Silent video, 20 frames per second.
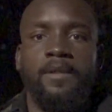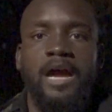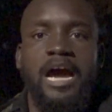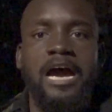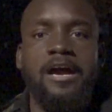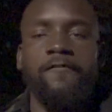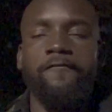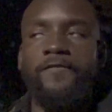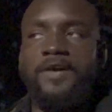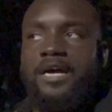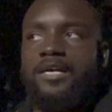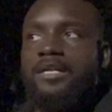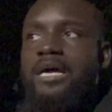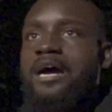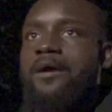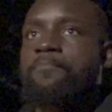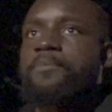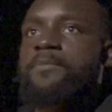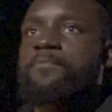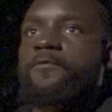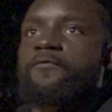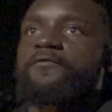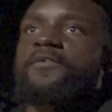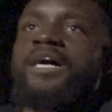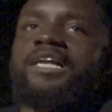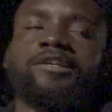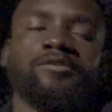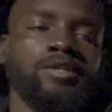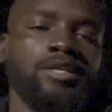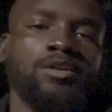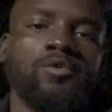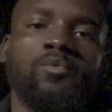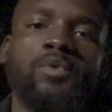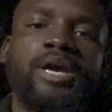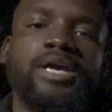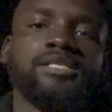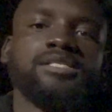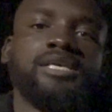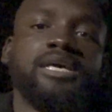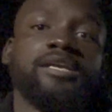Our fo- our people followed in the
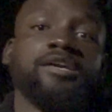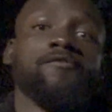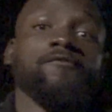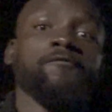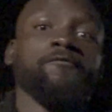ways that are